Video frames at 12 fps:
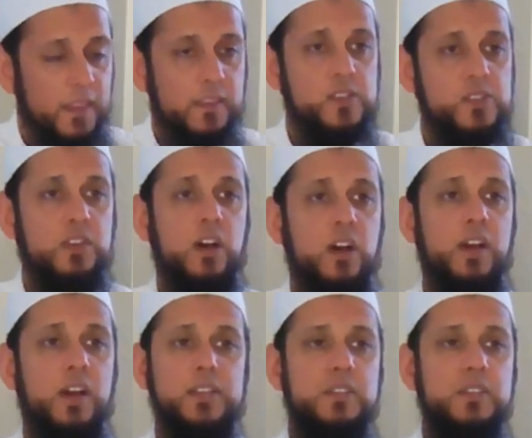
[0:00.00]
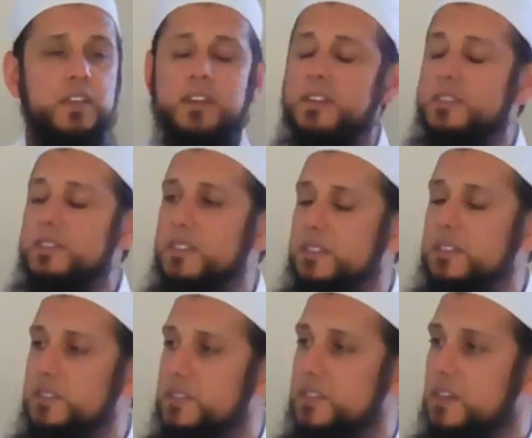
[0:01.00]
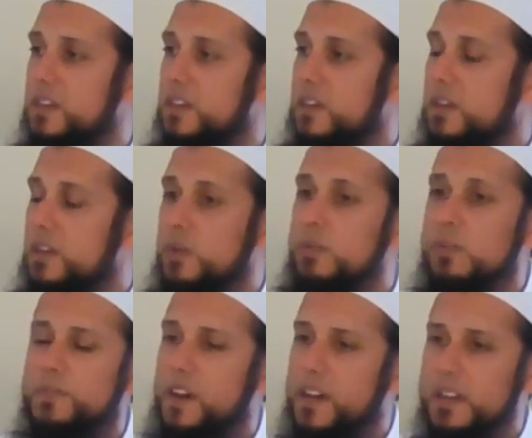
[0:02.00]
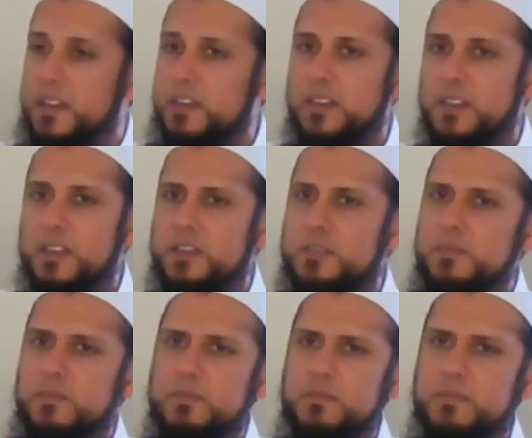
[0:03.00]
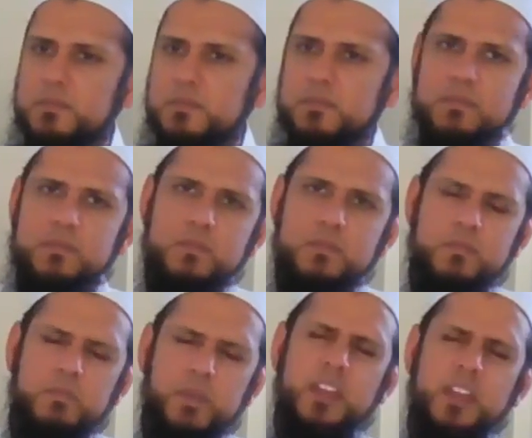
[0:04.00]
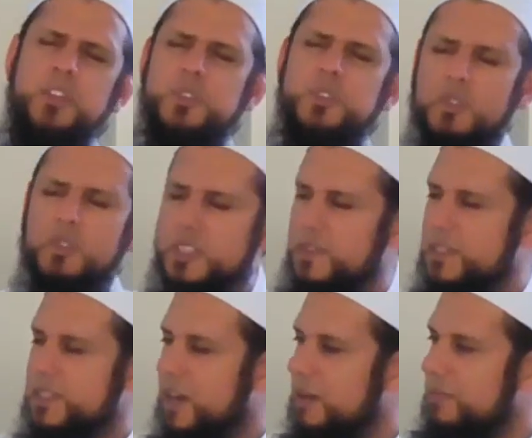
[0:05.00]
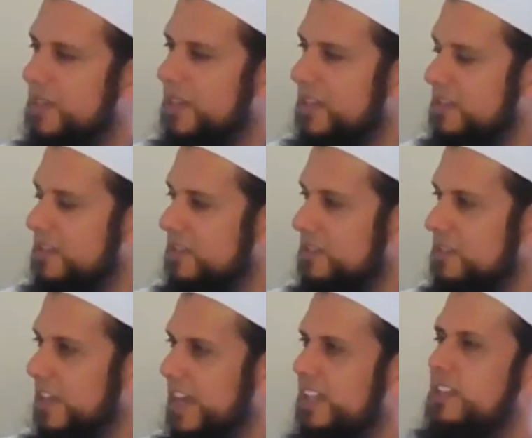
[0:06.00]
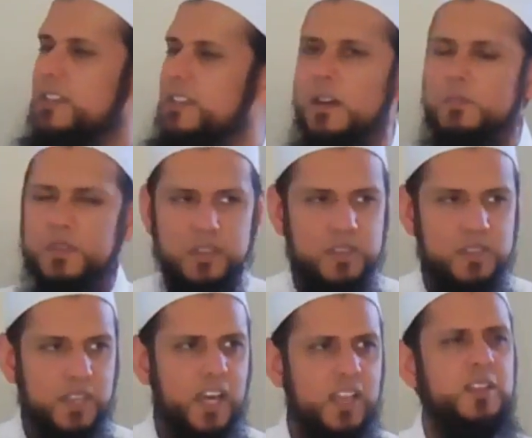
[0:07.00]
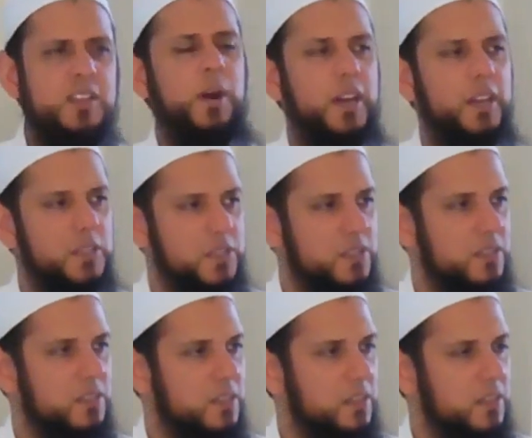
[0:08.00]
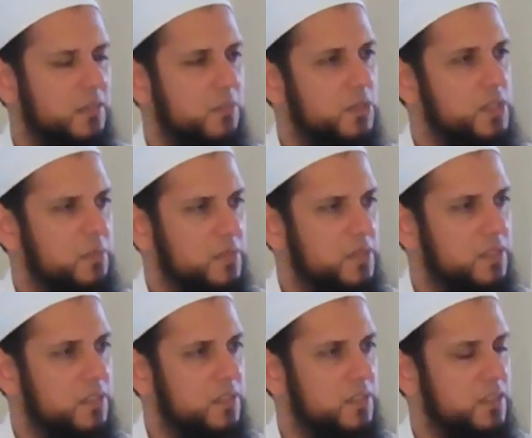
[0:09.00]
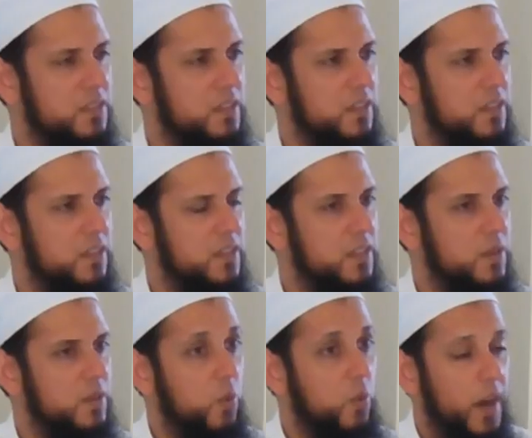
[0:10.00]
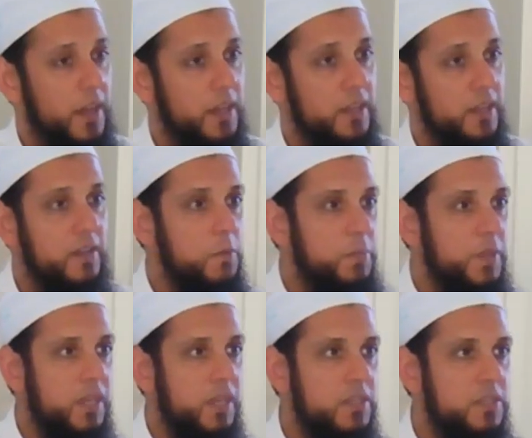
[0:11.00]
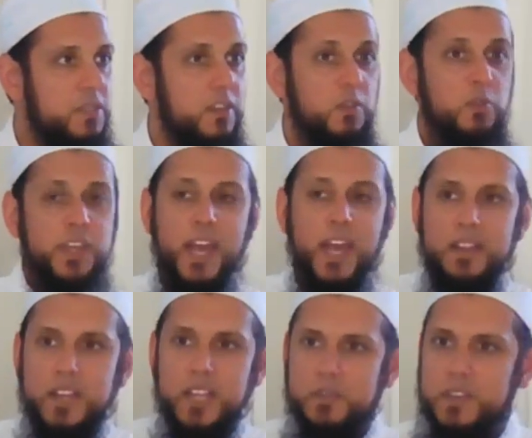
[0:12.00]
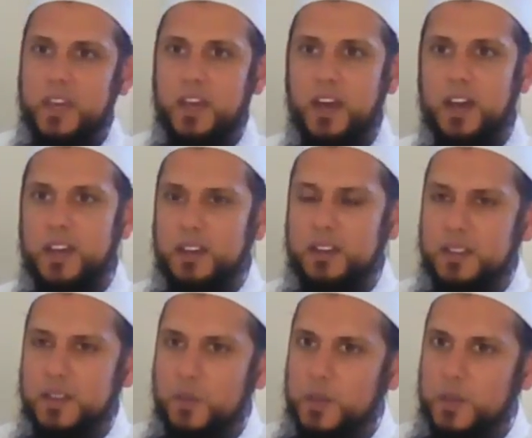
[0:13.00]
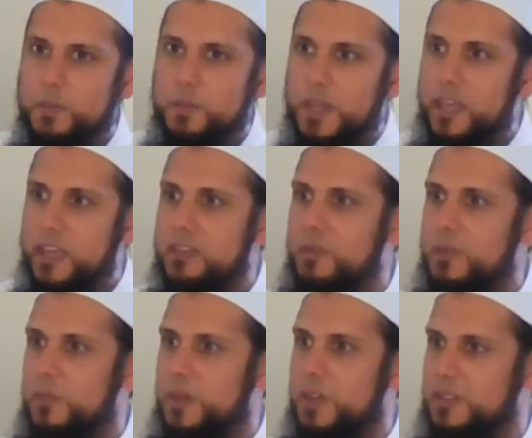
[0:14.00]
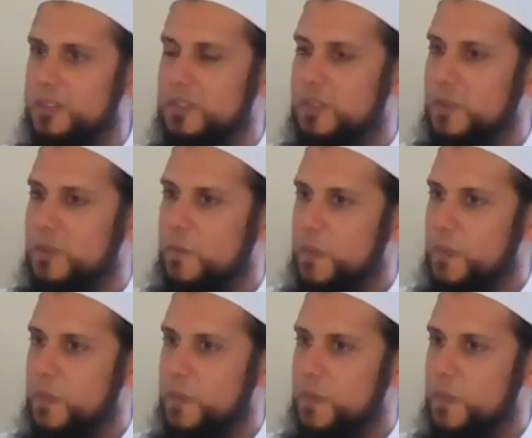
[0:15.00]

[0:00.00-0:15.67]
And these are not isolated incidents. You will find many stories of the Sahaba like this, and the Tabi'is, and the pious Muslims. Why? Because the reality of that ayah was playing through their minds.